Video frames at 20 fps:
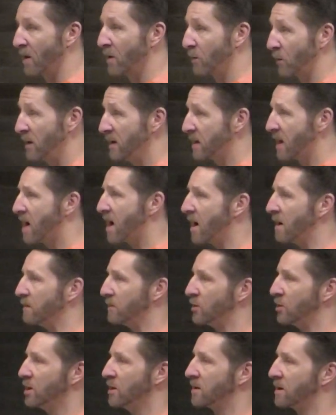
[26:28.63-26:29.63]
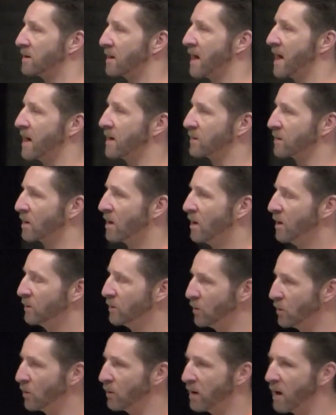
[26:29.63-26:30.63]
Three times Jesus asked,
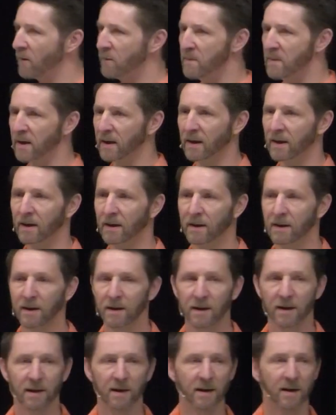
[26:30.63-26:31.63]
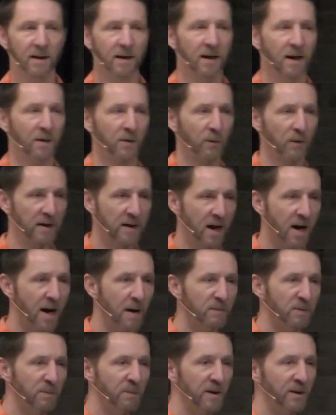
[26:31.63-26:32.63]
"Do you love me?" And three
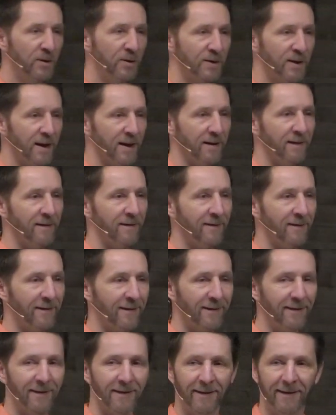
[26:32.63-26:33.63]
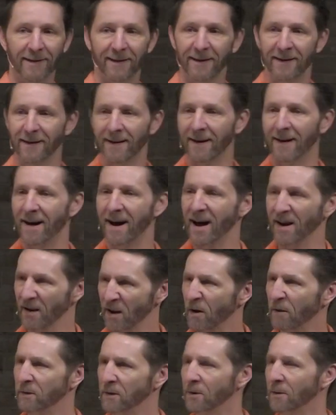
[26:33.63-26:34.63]
times Peter said, "I
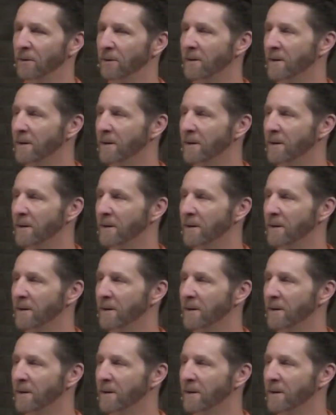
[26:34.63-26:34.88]
love you."